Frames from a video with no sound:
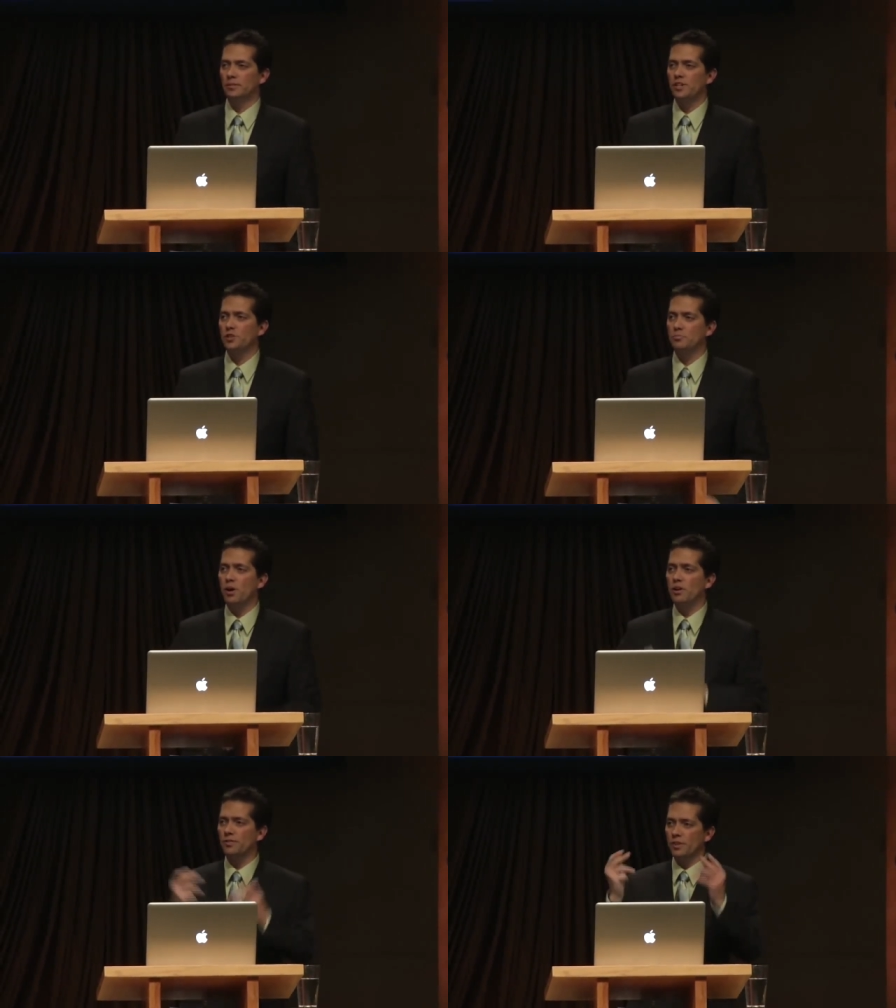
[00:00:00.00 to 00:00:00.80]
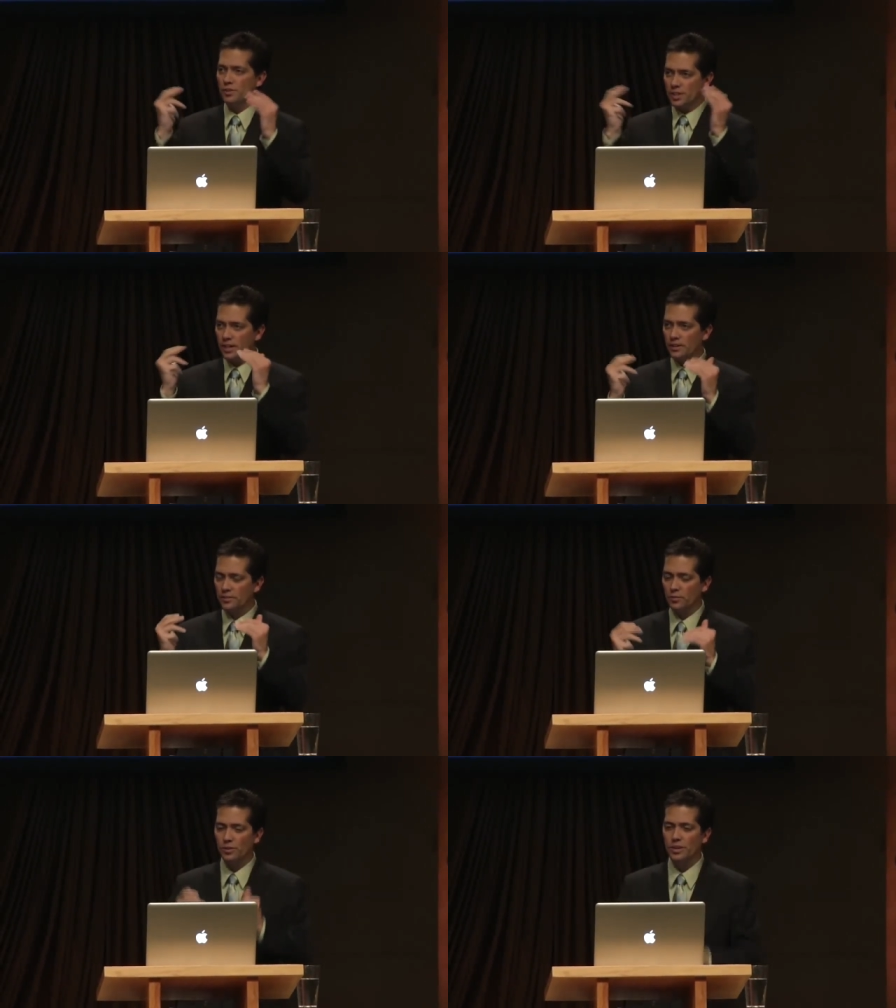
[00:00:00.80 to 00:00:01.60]
These are part of their
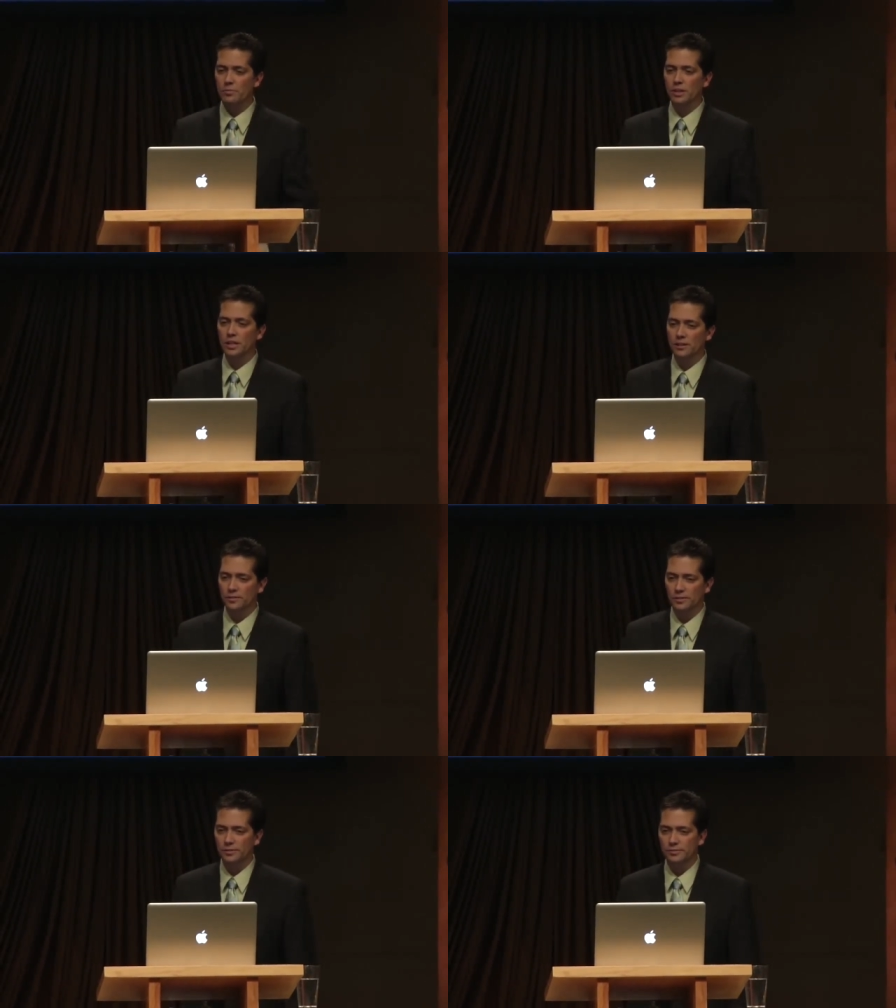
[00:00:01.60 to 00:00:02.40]
tenets of what they believe.